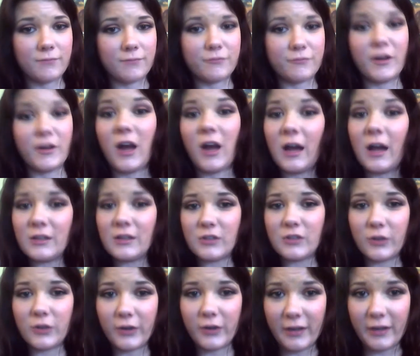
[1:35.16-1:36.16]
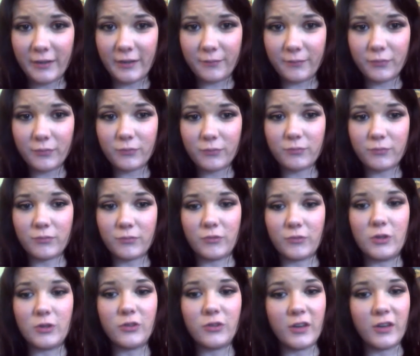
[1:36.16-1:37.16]
For contouring,
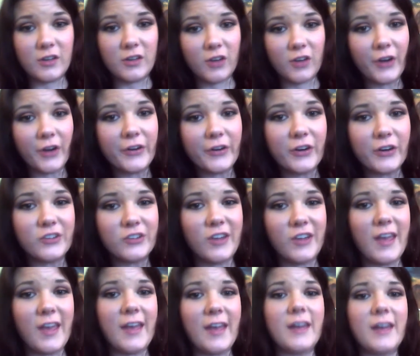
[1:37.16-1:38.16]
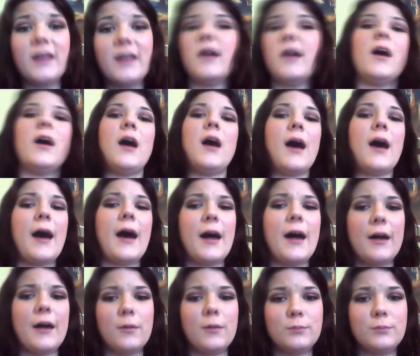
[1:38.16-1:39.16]
using a darker shade,
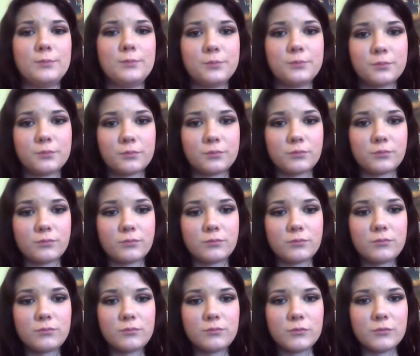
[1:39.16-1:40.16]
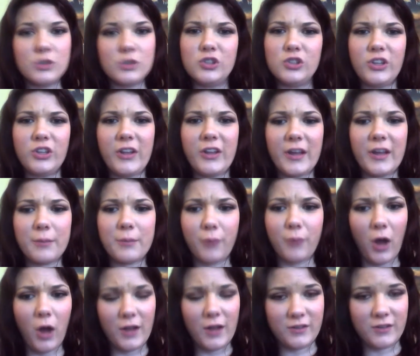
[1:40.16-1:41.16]
um, usually like a
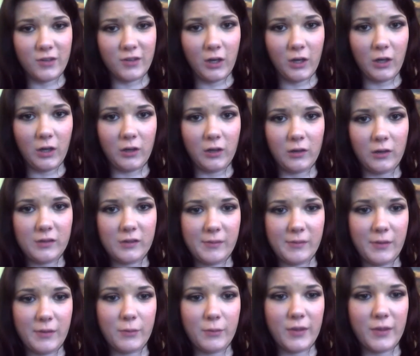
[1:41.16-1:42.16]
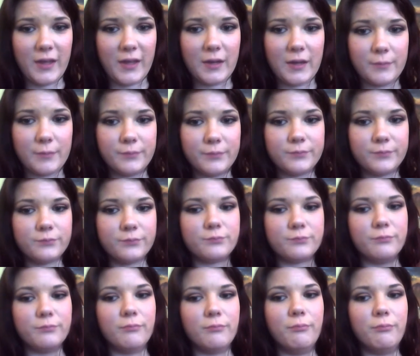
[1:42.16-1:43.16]
bronzer, something with like a
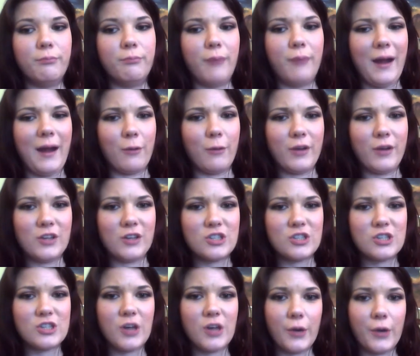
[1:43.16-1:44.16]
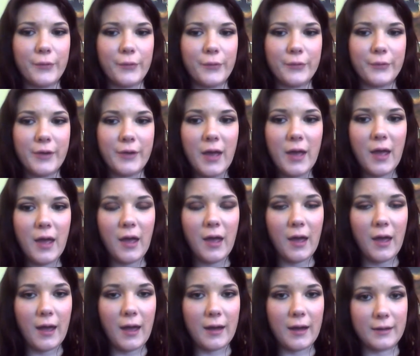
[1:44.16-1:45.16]
brownish tone,
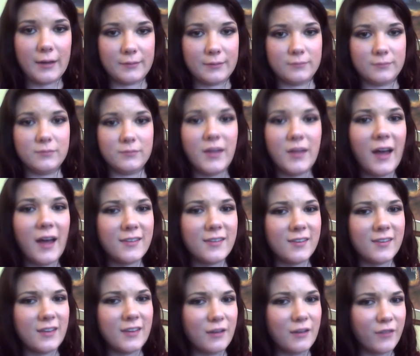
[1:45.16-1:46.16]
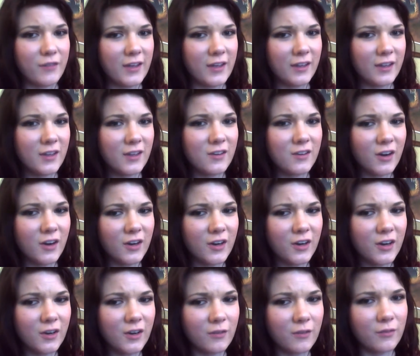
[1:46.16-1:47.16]
not significantly
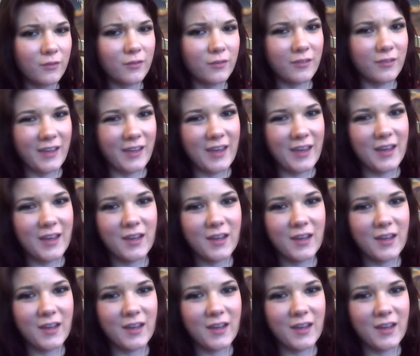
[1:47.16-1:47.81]
darker, like,